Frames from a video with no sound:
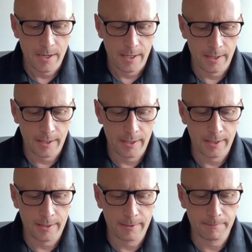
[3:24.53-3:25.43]

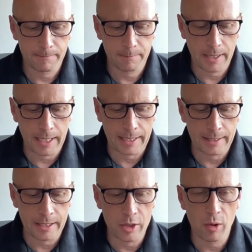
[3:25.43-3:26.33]

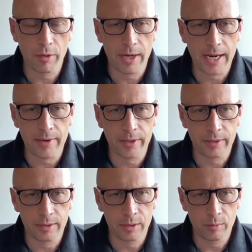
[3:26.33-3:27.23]
And the other area
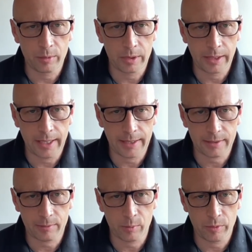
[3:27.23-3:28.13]
that you would
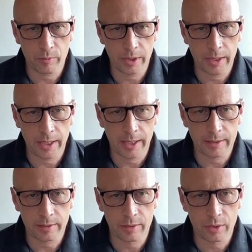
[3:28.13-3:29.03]
get with
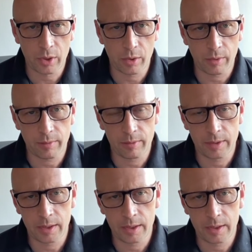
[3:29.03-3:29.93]
regards to
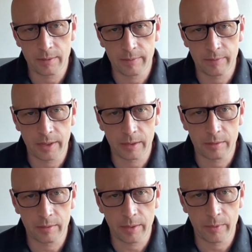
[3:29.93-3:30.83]
the
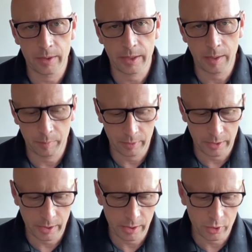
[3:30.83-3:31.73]
Vehicle Network
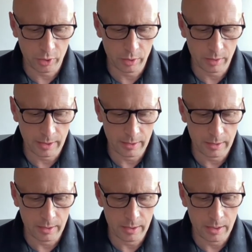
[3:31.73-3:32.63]
application and
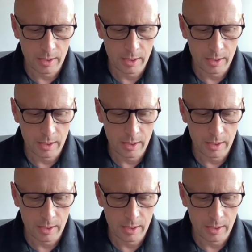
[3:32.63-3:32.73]
the